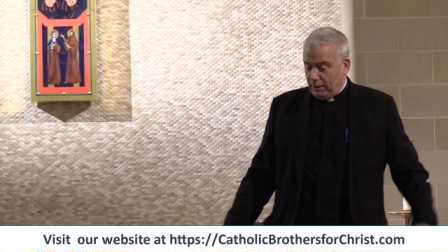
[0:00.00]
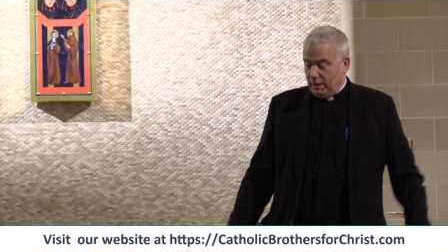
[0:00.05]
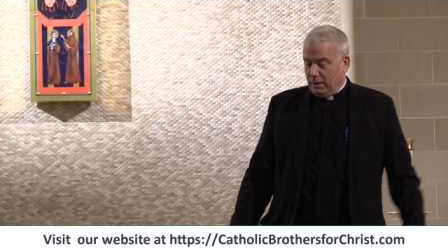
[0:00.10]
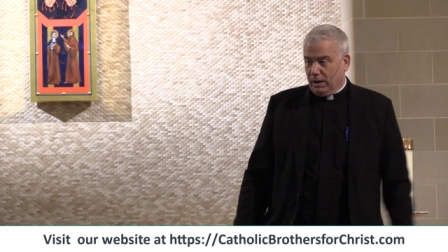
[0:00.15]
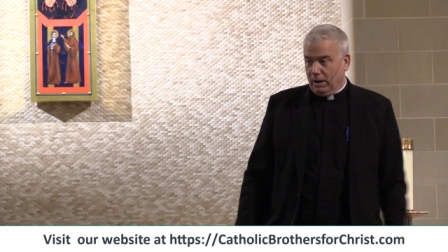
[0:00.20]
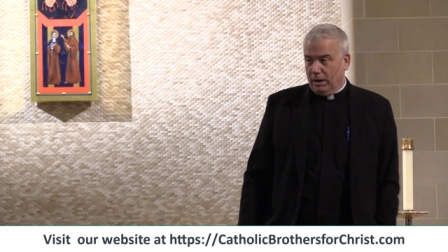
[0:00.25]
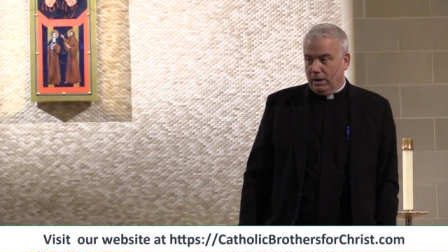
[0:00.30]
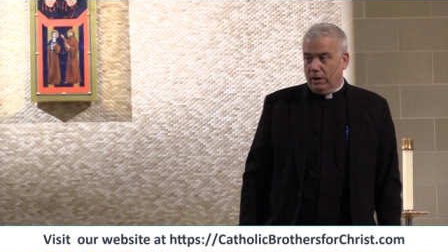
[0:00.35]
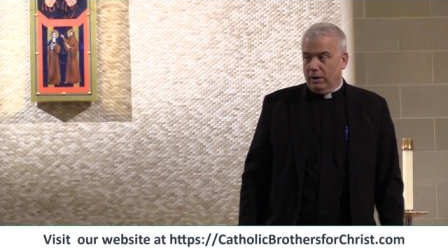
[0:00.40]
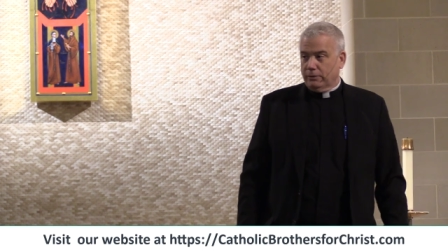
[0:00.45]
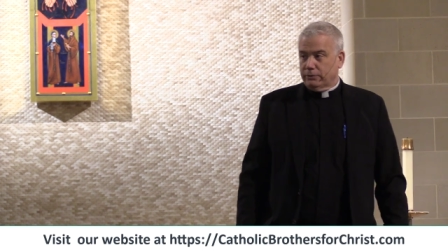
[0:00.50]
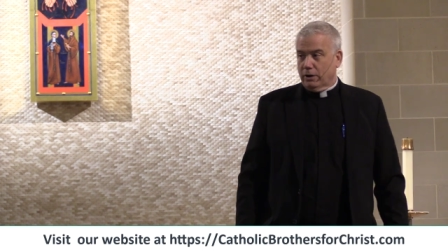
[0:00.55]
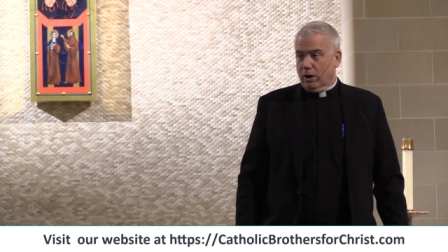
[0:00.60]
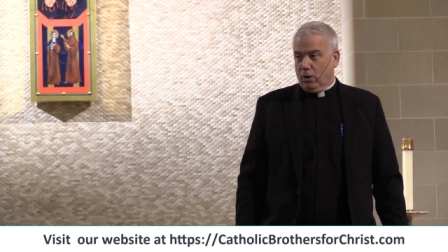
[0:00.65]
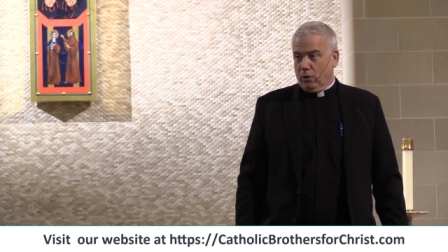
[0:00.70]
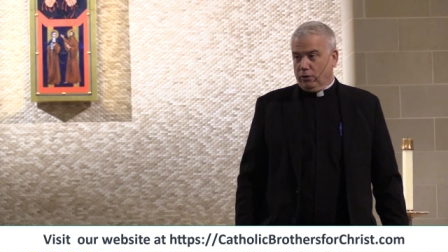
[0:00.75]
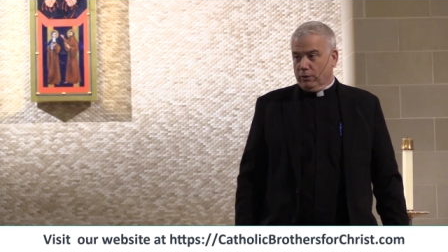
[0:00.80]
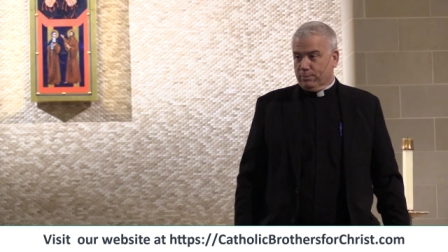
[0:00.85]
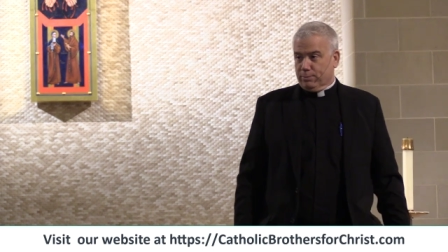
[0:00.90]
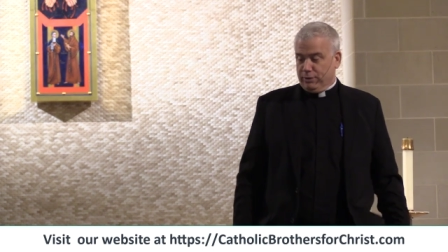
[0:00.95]
Uh,
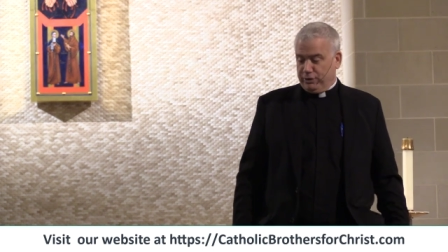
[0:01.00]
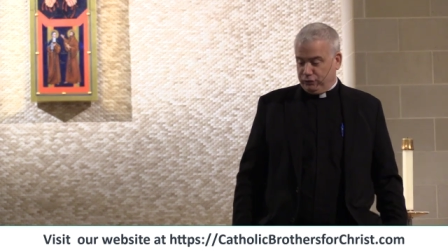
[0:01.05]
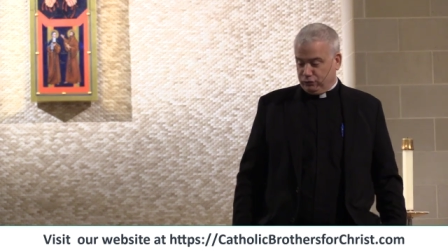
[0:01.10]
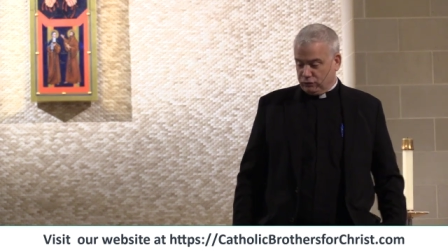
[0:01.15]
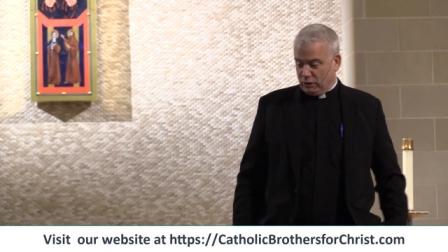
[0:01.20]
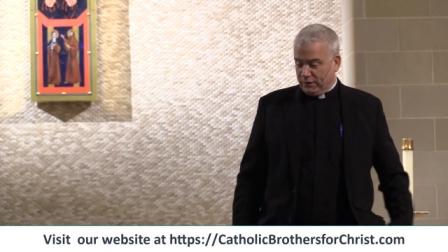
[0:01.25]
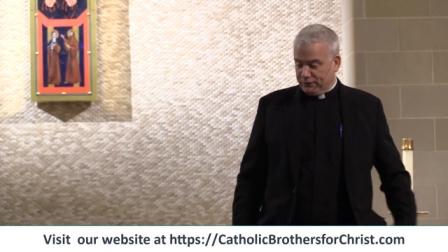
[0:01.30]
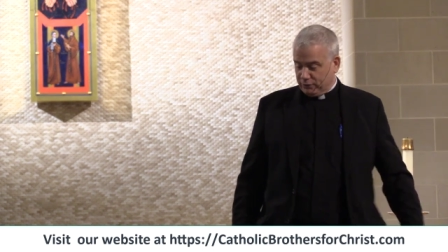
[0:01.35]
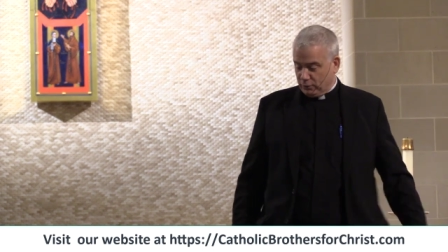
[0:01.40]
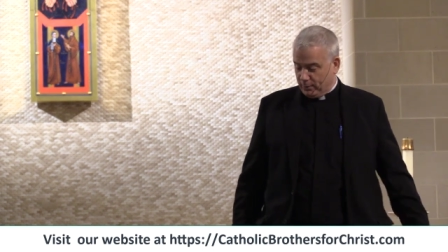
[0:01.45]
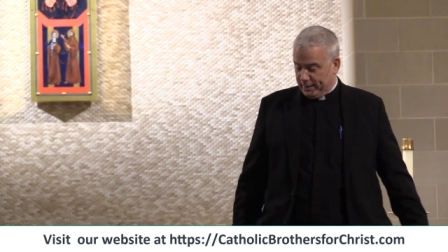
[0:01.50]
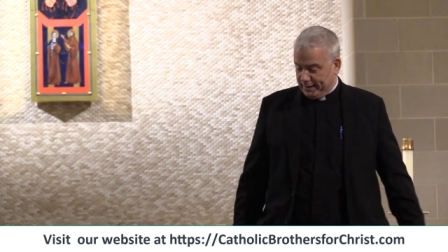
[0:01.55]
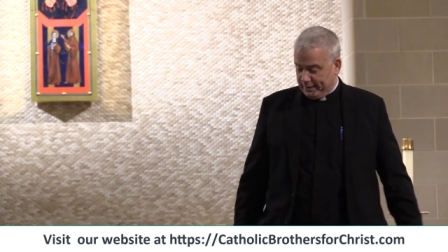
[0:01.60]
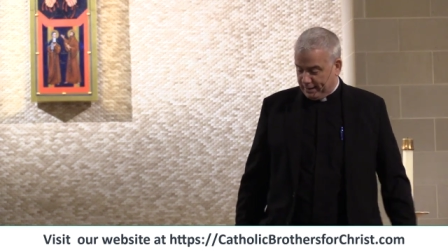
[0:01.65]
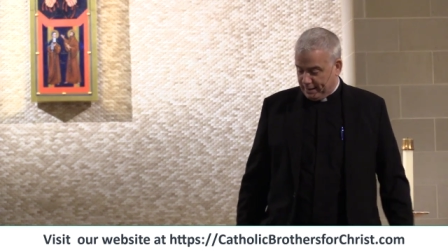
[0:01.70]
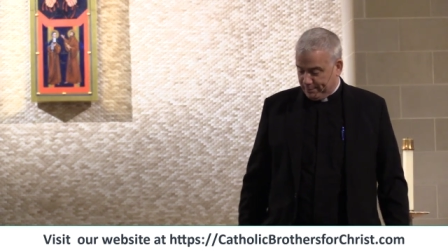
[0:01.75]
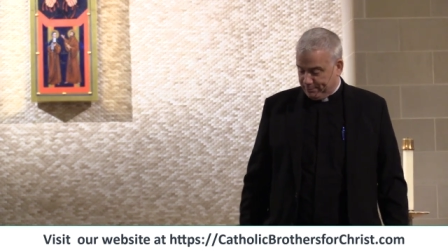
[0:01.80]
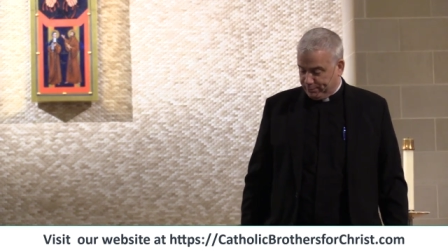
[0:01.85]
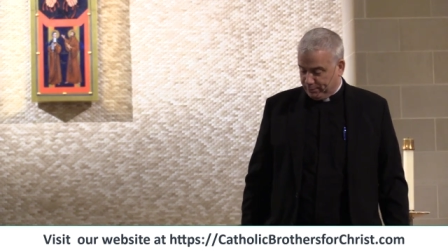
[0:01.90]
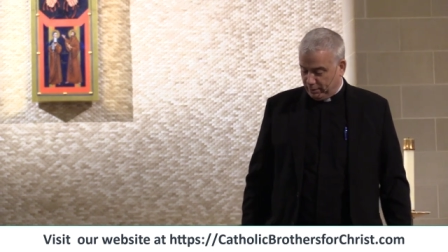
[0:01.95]
no, the priest will have to wake
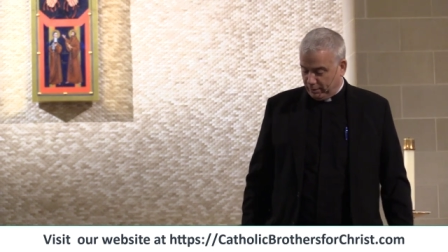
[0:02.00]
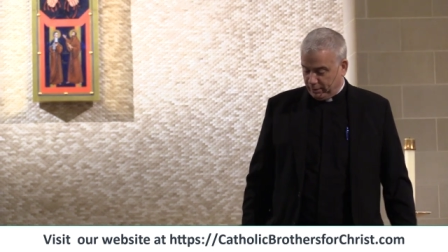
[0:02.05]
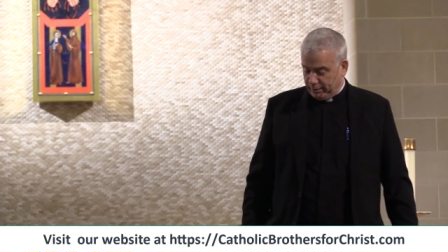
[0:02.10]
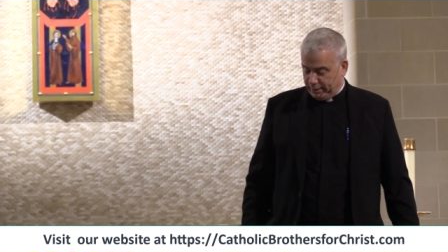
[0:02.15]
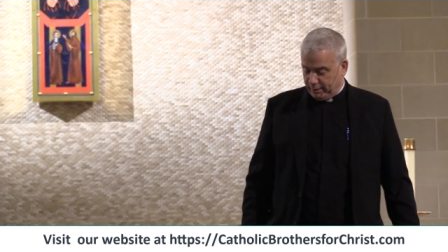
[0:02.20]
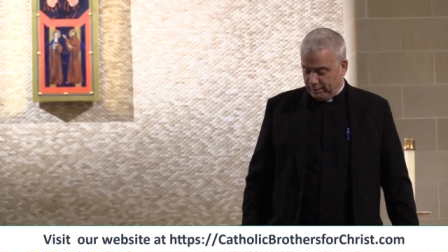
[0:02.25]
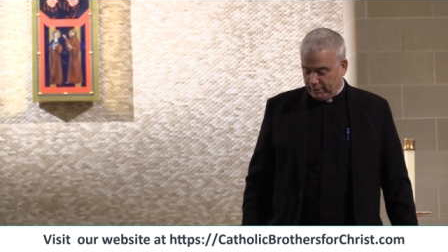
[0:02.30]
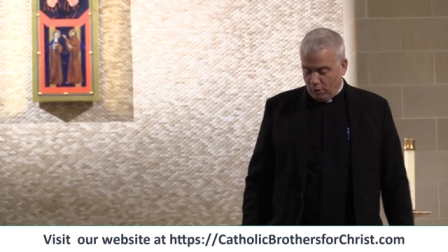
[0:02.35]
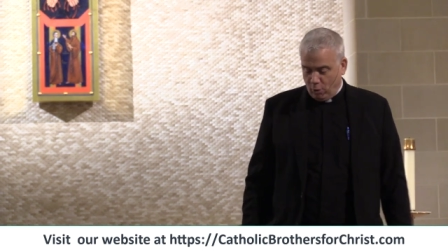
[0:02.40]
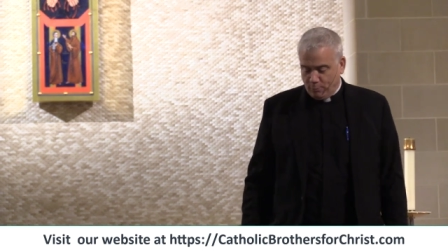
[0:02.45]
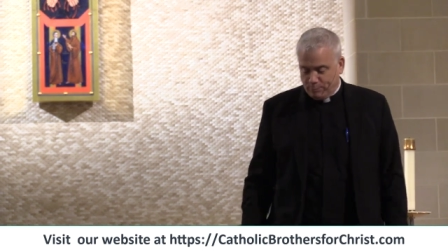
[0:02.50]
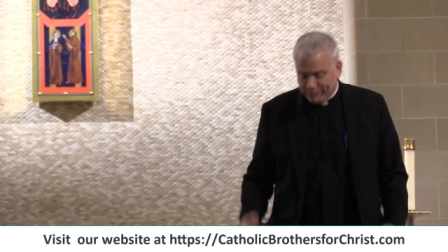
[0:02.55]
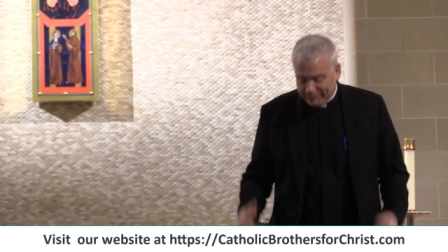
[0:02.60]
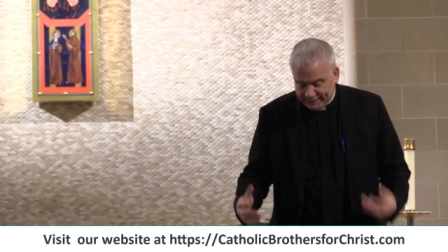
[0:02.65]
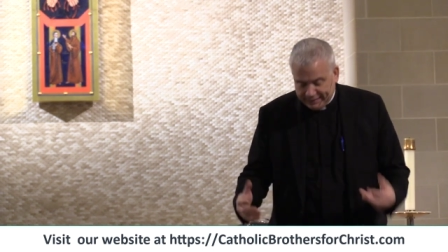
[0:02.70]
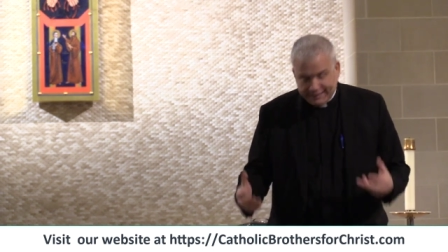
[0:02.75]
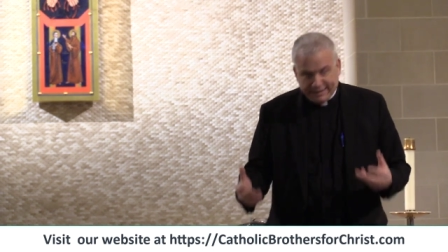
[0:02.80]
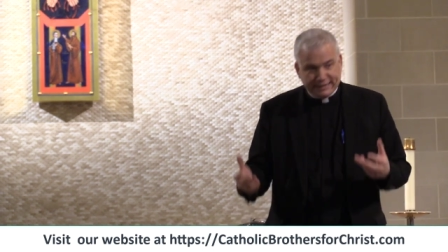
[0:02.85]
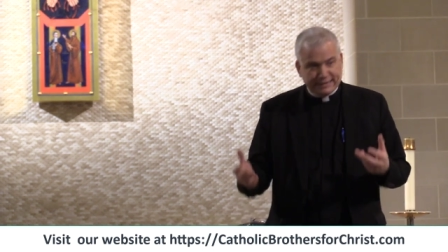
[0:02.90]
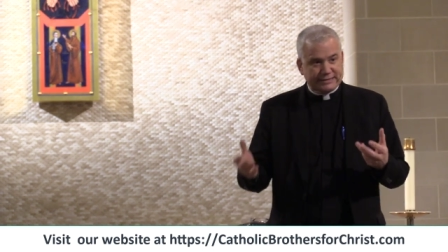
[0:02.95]
up early. Oh,
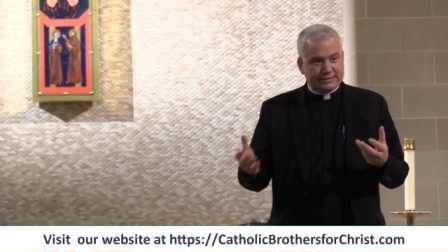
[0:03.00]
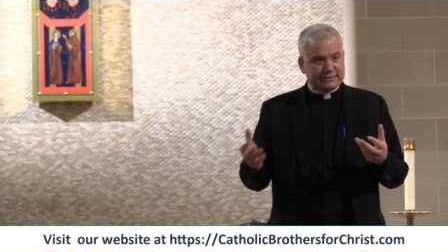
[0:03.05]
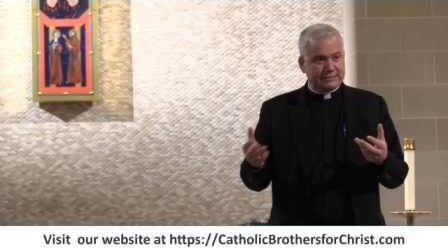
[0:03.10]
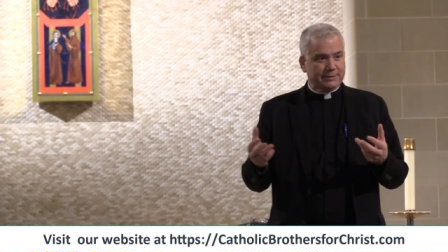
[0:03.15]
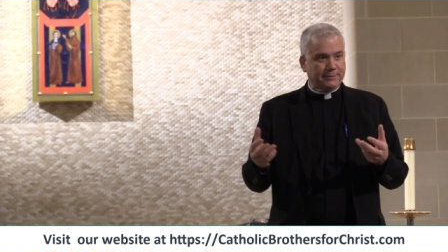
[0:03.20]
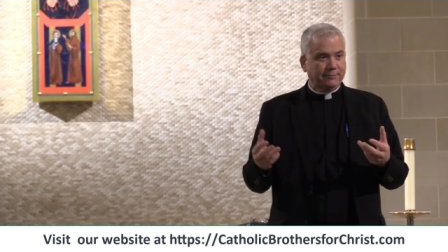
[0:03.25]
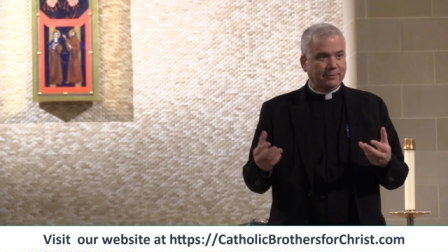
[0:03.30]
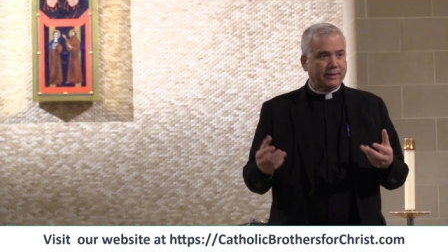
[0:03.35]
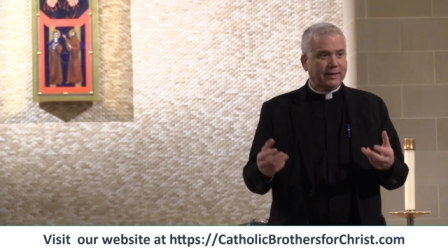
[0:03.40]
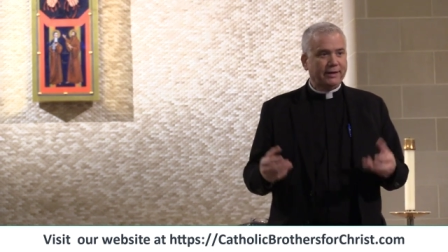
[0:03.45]
please.